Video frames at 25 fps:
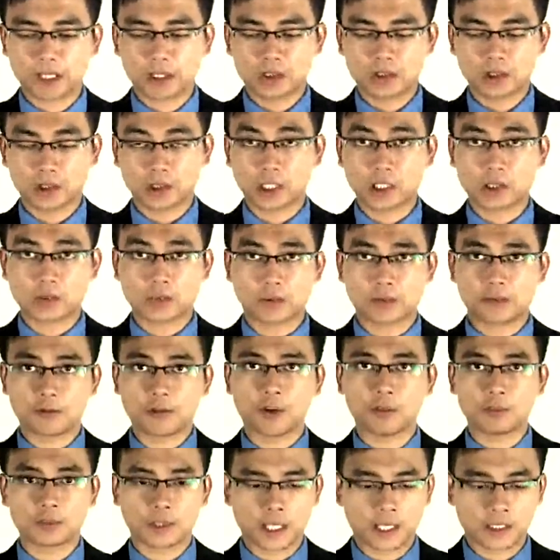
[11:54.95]
So this will
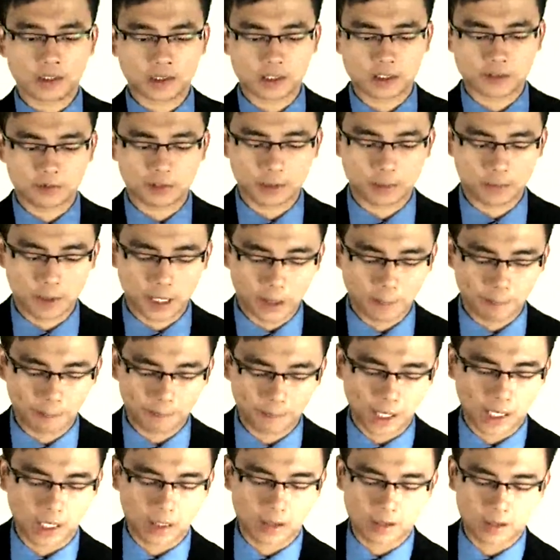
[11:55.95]
form the answer for the part
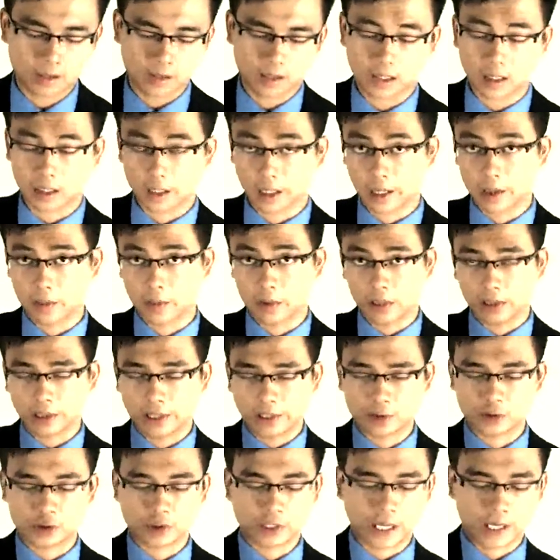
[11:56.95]
B. Okay, we'll
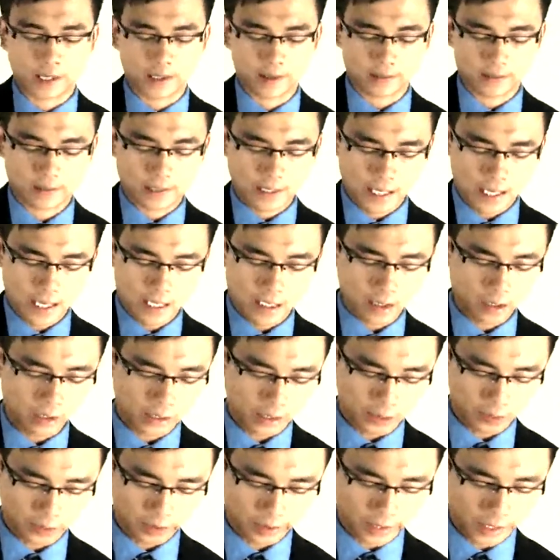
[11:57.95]
let you know. You
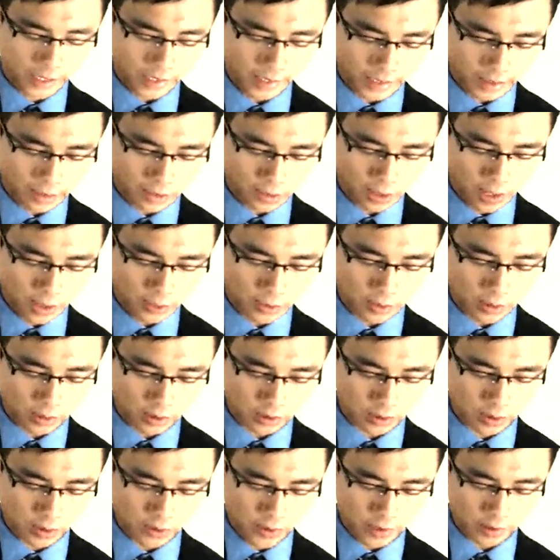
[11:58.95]
can look at that in your notes
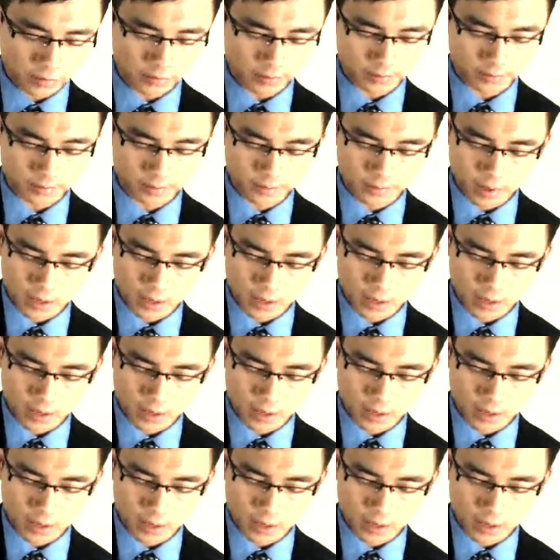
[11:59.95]
on your own.